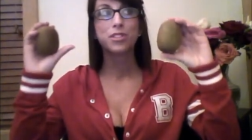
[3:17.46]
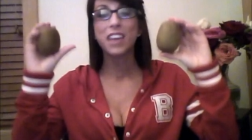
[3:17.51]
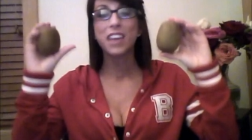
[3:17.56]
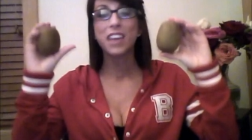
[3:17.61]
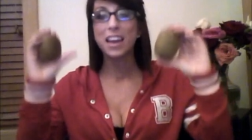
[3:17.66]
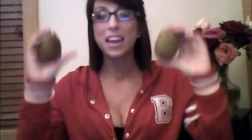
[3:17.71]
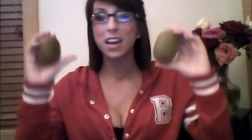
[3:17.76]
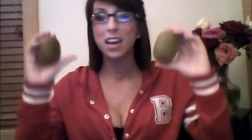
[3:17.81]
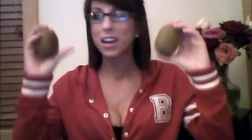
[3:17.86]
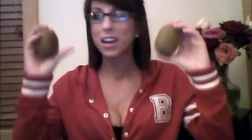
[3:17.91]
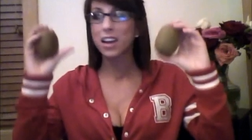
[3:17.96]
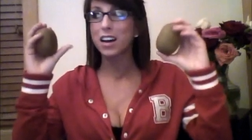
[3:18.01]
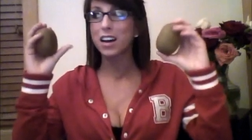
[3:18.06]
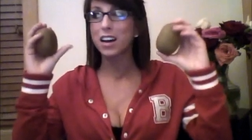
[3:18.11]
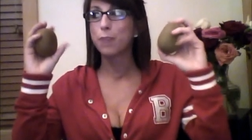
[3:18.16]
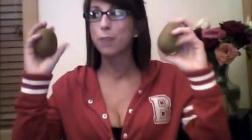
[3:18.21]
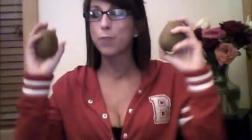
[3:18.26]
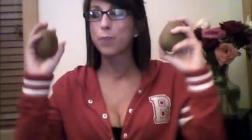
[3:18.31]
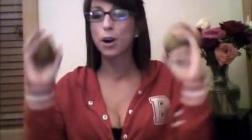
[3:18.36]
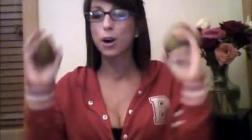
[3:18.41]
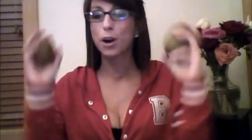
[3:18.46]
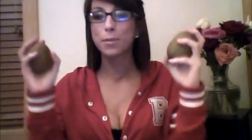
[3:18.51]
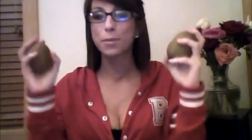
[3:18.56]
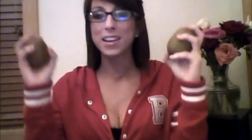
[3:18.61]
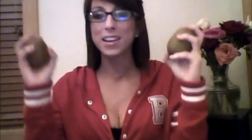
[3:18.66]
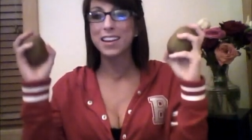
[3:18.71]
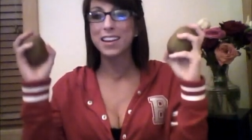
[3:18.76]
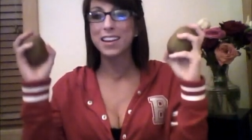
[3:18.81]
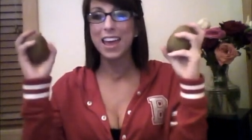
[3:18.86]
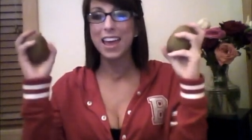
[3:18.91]
a
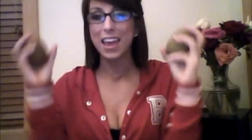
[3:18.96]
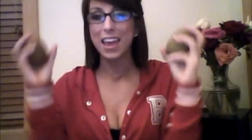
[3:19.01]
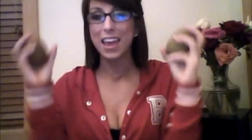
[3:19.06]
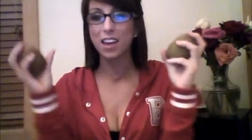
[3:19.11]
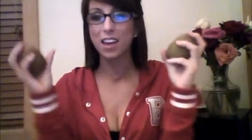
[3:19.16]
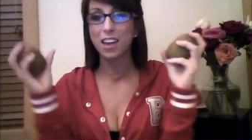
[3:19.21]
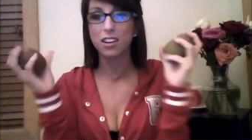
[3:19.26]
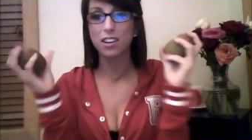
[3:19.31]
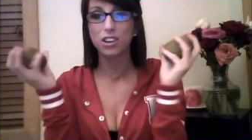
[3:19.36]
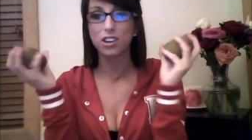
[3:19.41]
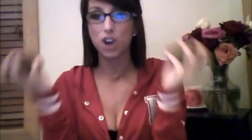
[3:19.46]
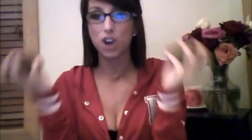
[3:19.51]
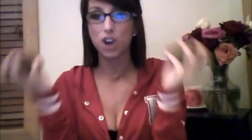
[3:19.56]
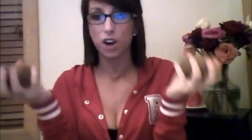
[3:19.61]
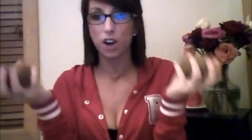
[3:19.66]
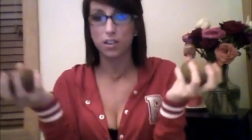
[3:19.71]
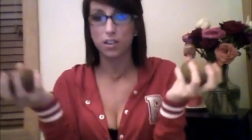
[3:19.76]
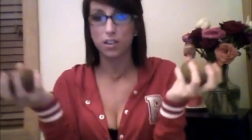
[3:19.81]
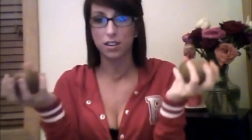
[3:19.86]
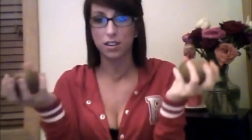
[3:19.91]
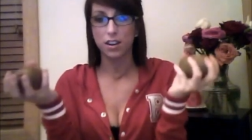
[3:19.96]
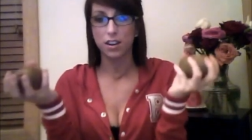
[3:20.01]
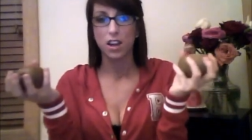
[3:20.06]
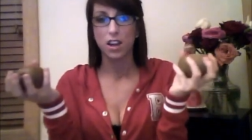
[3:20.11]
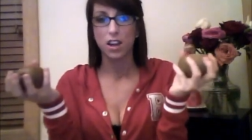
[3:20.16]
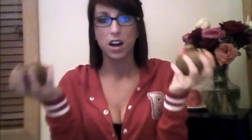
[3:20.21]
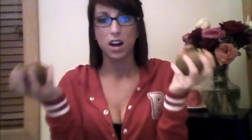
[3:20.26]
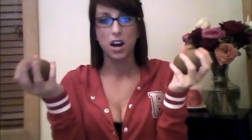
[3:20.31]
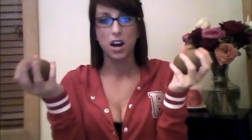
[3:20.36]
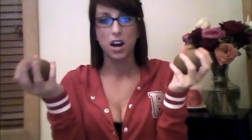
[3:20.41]
permanent egg carton
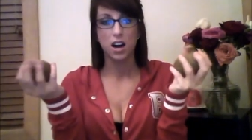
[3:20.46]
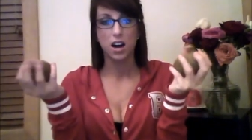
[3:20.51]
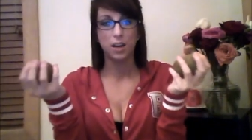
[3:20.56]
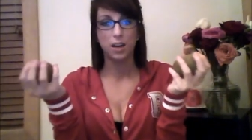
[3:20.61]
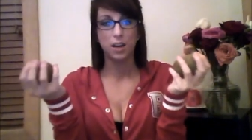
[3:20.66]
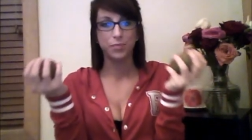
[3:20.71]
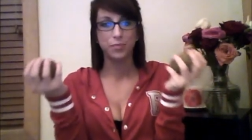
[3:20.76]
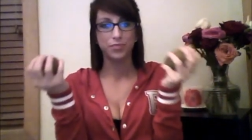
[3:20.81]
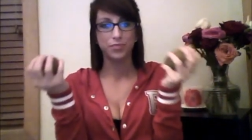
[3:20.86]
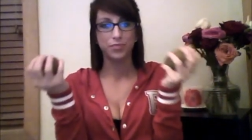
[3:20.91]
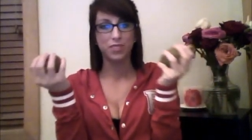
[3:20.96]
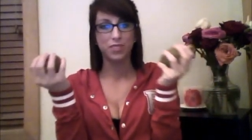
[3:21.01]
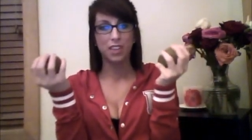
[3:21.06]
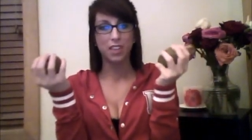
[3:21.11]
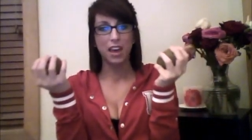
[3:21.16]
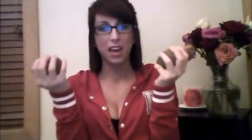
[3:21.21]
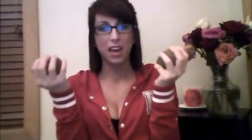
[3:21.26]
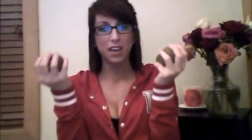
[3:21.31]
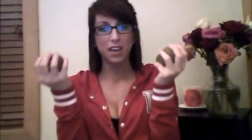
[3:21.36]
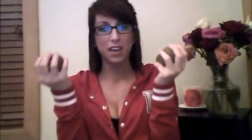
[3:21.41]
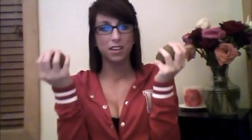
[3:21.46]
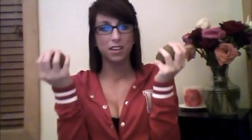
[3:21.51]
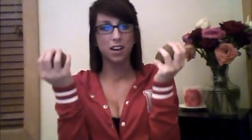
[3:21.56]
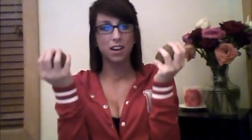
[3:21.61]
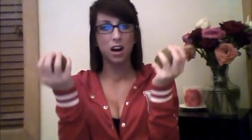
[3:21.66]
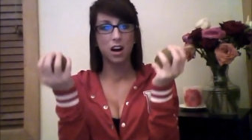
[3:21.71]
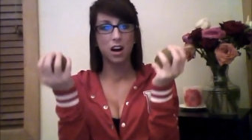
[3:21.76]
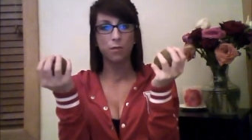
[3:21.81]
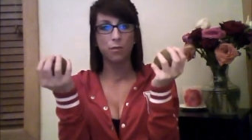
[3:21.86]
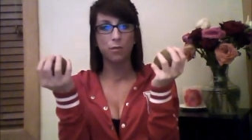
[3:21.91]
that
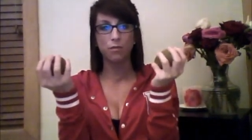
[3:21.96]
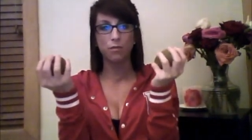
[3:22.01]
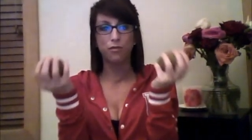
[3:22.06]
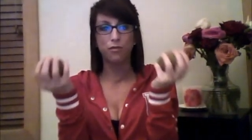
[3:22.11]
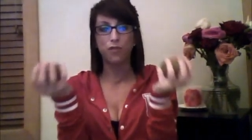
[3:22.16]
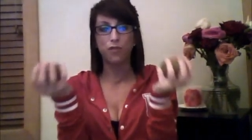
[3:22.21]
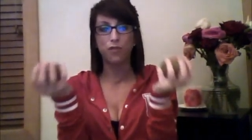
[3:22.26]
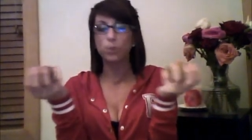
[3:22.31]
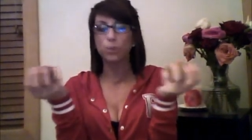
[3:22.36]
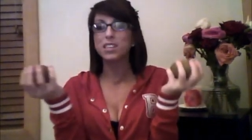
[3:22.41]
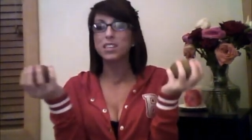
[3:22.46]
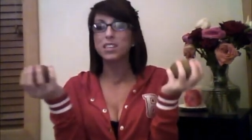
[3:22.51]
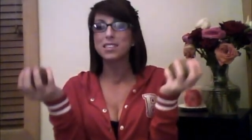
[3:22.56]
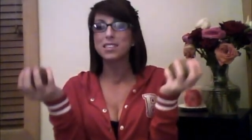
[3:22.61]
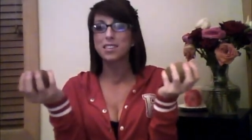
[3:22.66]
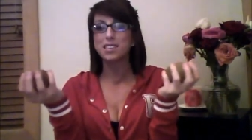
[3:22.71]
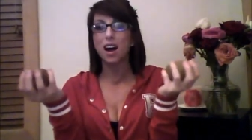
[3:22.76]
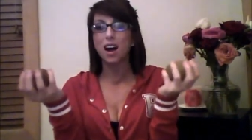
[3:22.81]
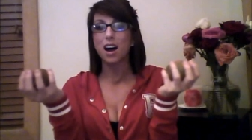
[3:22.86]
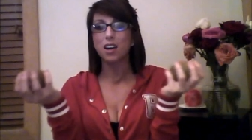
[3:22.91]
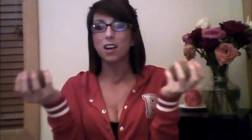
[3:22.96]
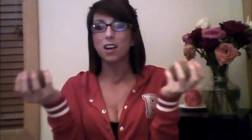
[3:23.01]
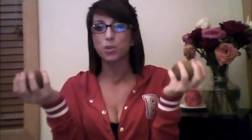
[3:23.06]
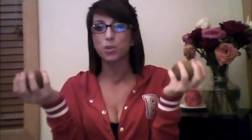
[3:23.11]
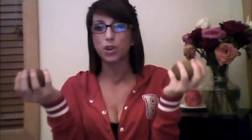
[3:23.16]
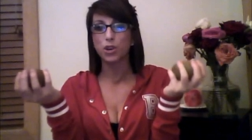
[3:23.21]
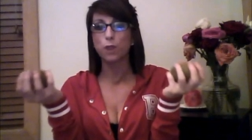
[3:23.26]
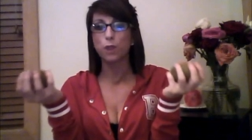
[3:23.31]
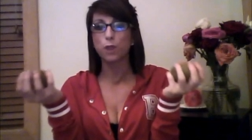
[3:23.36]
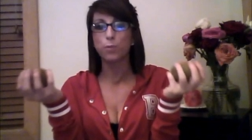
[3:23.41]
come fully stocked
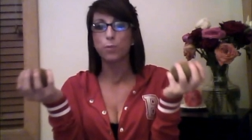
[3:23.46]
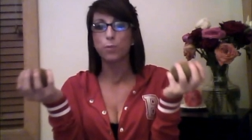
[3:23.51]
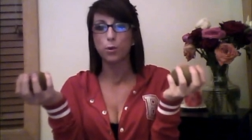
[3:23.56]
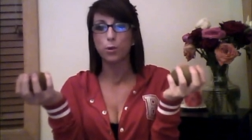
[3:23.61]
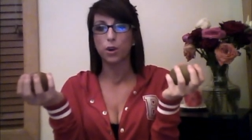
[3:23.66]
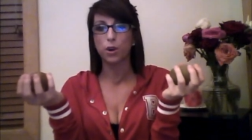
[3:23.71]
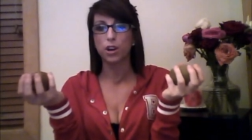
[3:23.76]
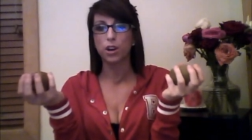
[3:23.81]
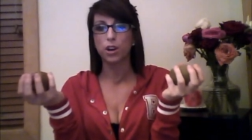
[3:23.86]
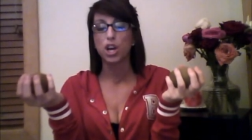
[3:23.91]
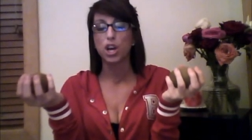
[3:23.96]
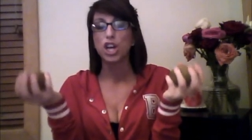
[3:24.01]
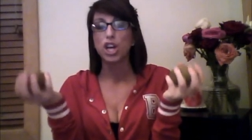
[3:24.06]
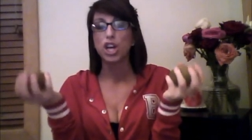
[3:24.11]
when you're born.